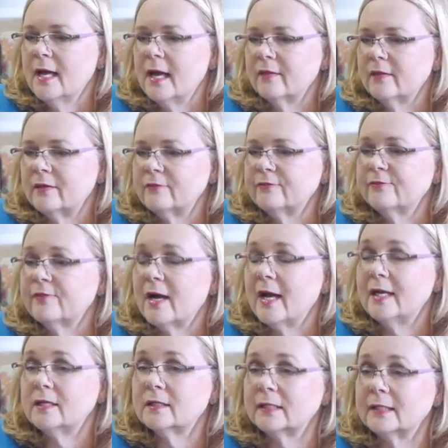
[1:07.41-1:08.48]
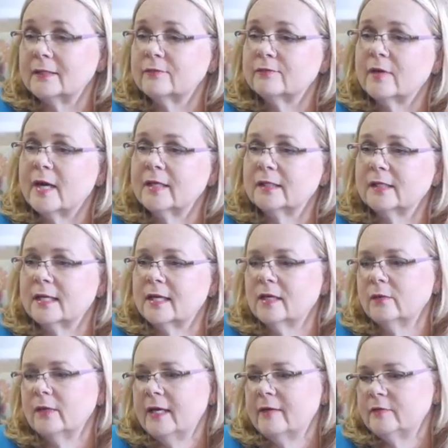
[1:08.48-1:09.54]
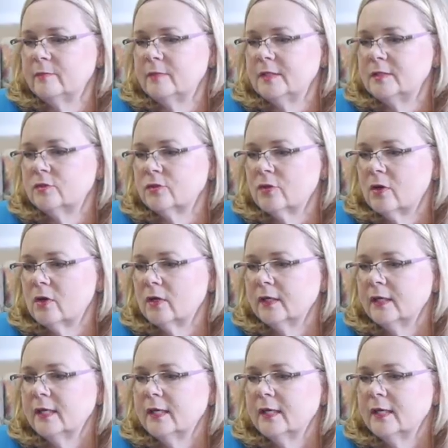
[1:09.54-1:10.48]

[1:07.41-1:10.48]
I thought, finally, I don't have to be strong,